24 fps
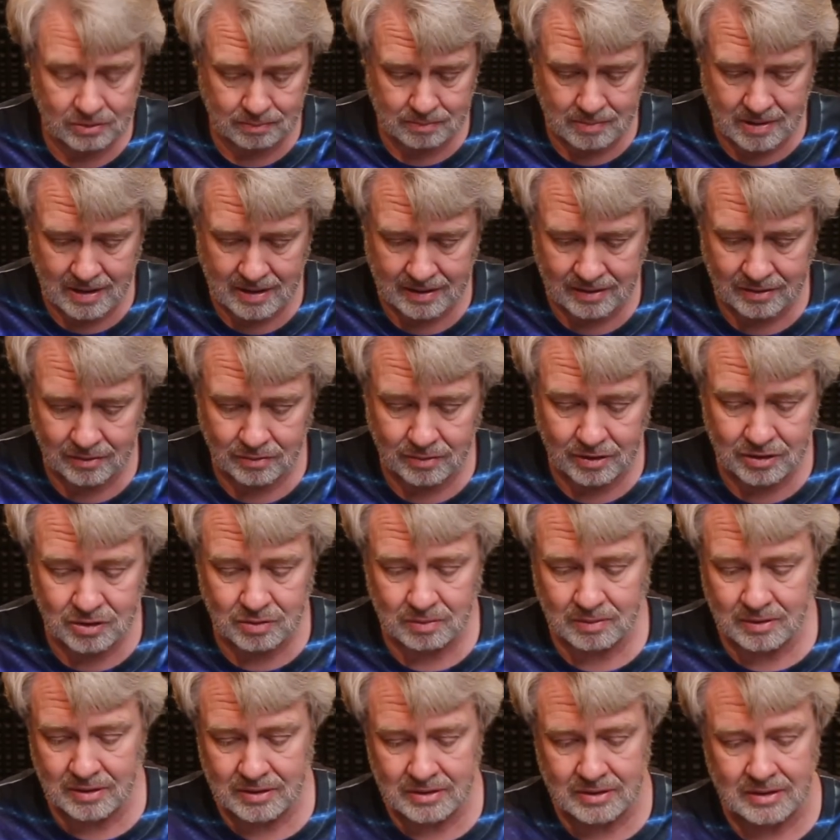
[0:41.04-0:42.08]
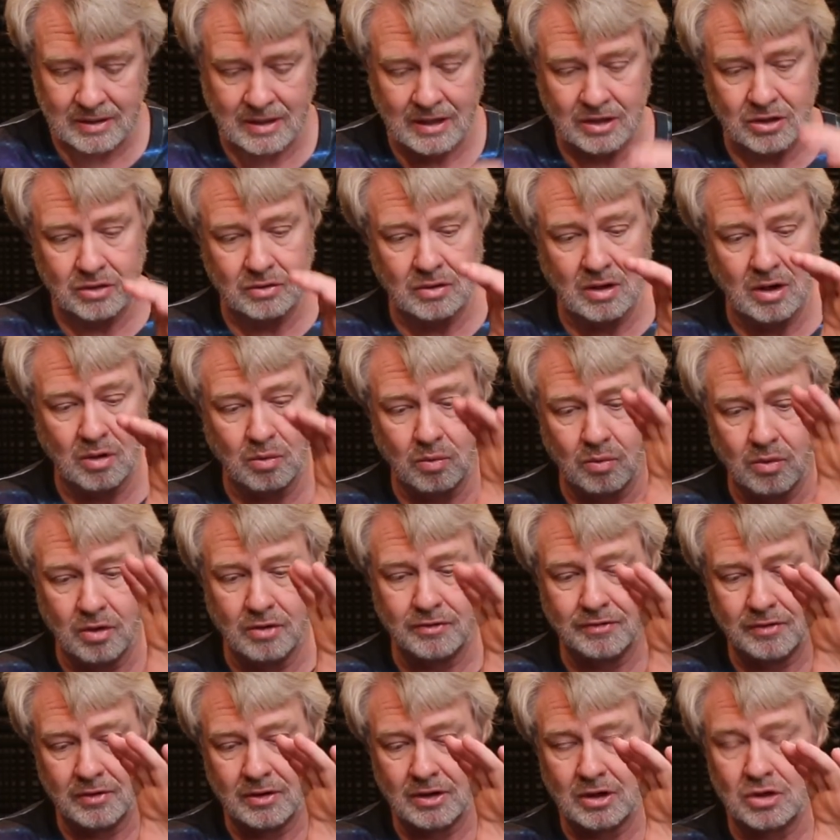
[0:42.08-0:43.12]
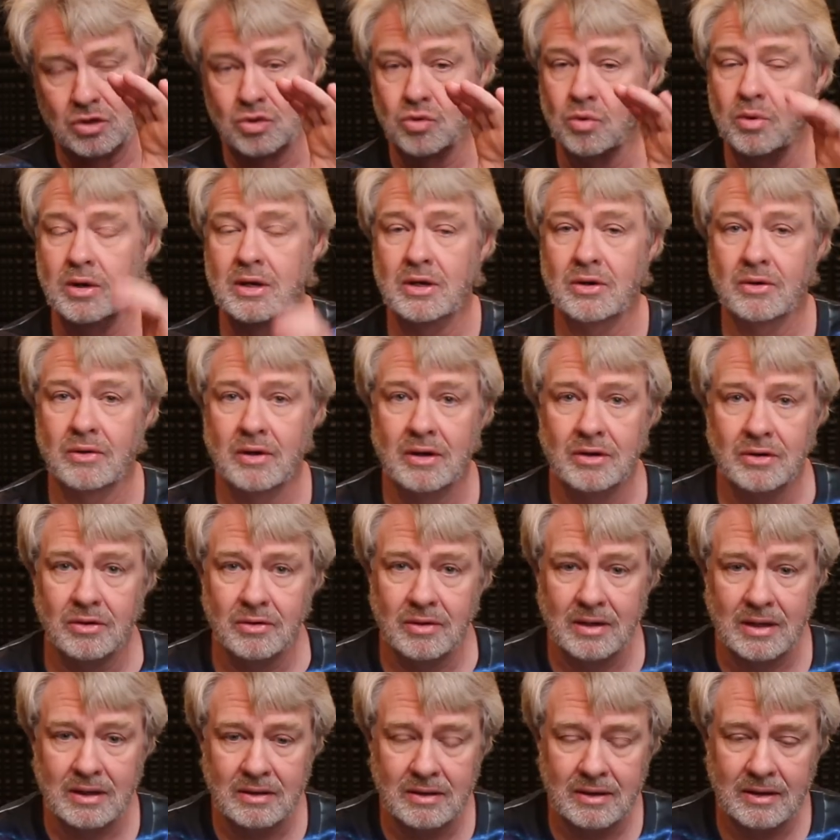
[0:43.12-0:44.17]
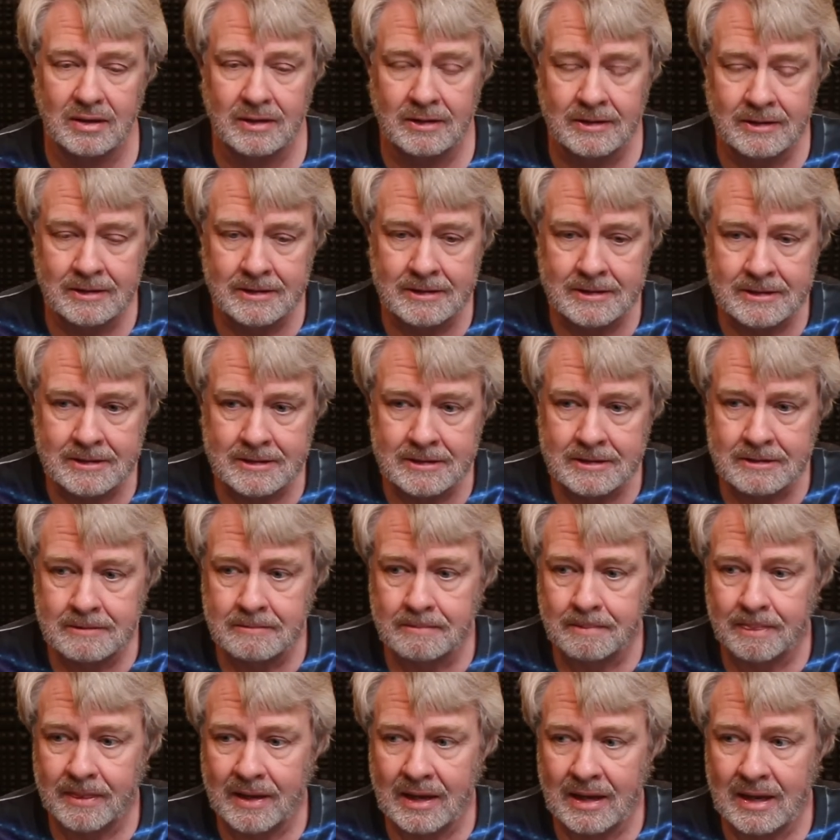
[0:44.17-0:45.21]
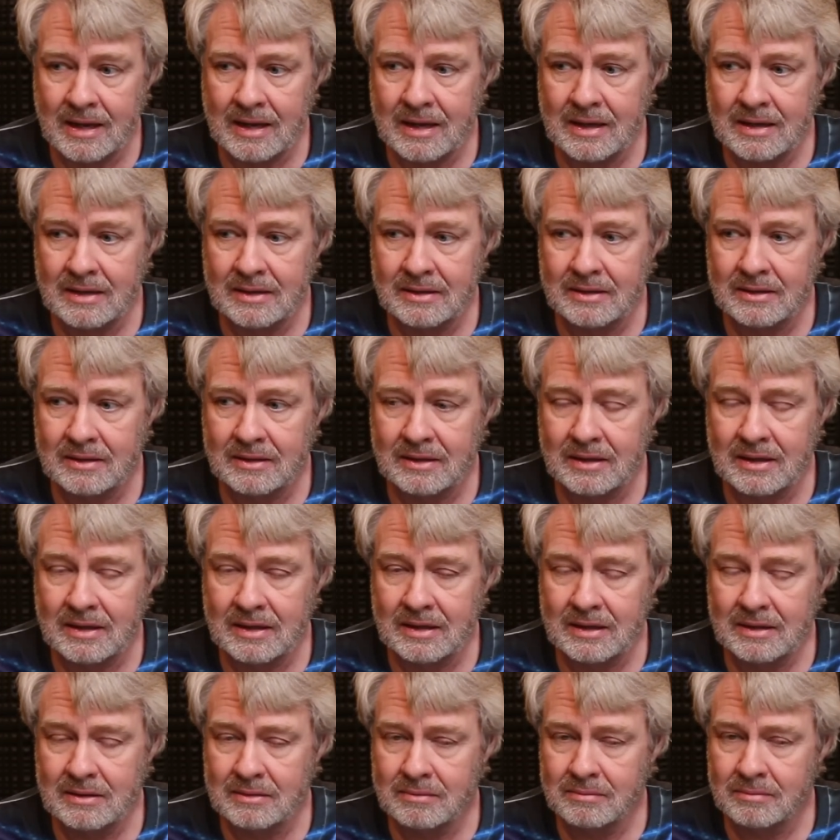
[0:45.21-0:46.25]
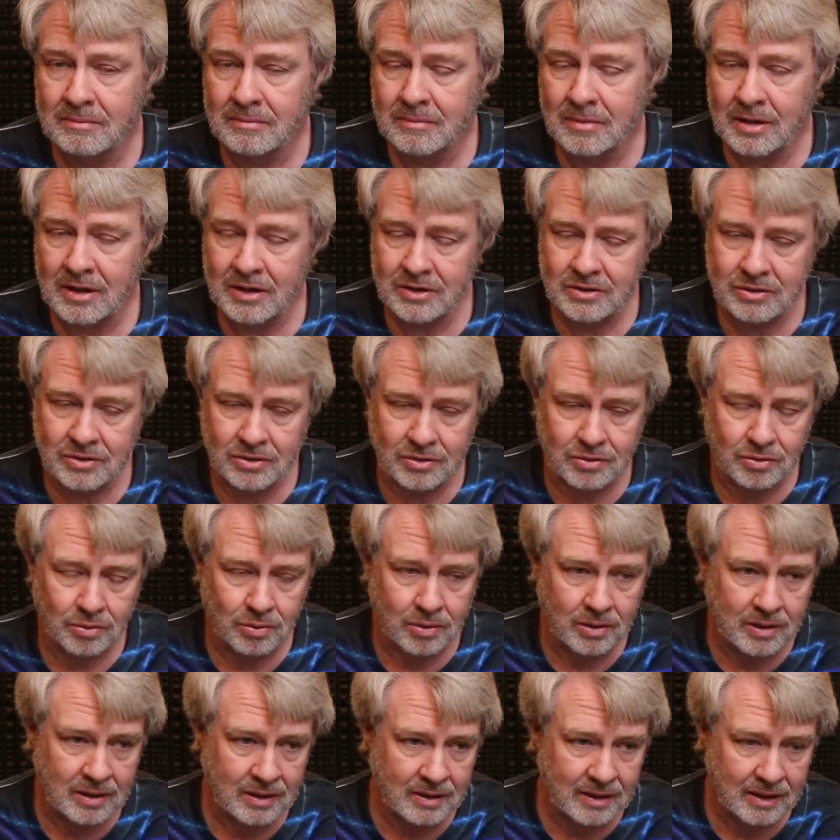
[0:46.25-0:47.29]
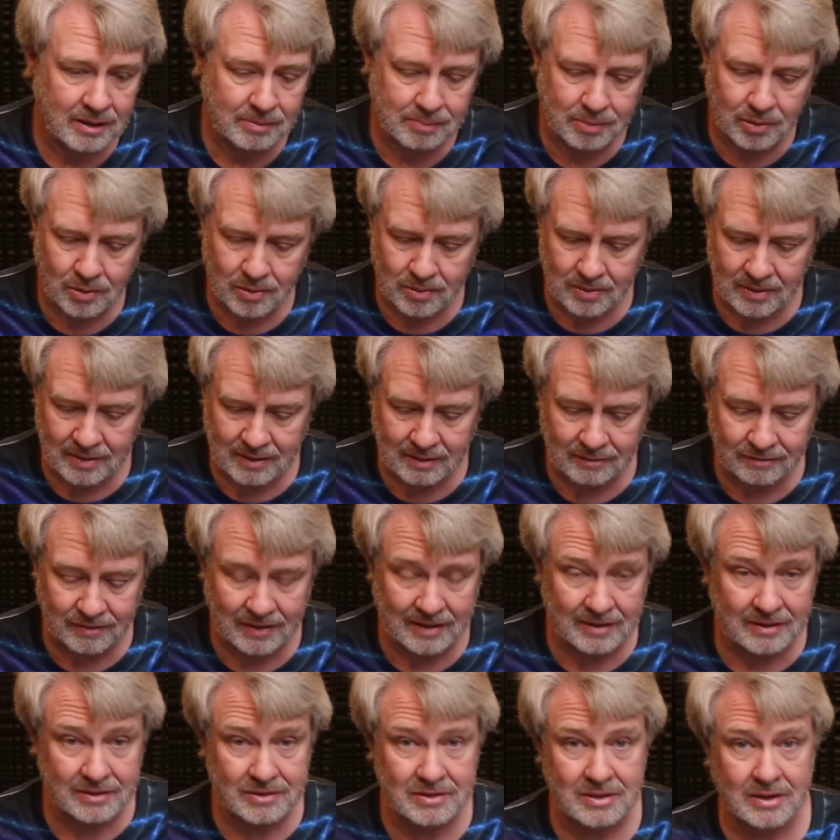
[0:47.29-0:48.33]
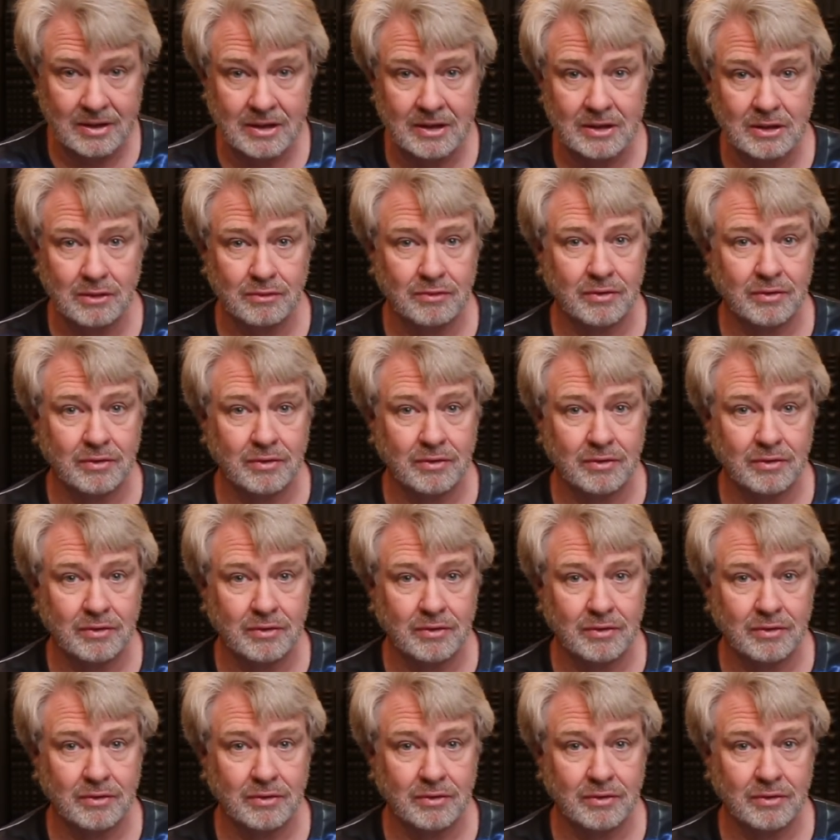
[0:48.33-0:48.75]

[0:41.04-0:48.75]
model, which was a woofer and a tweeter underneath it, and it measured really poorly. In fact, let's look at the